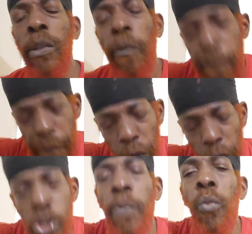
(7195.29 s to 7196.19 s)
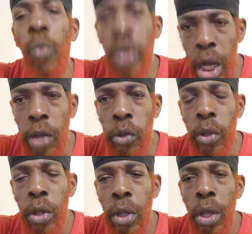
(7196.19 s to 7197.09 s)
to fellowship with us,
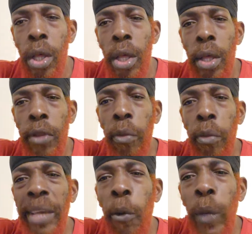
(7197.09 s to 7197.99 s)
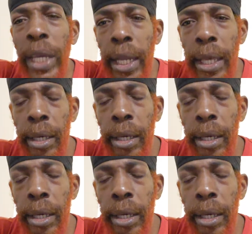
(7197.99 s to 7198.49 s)
to be a weak link.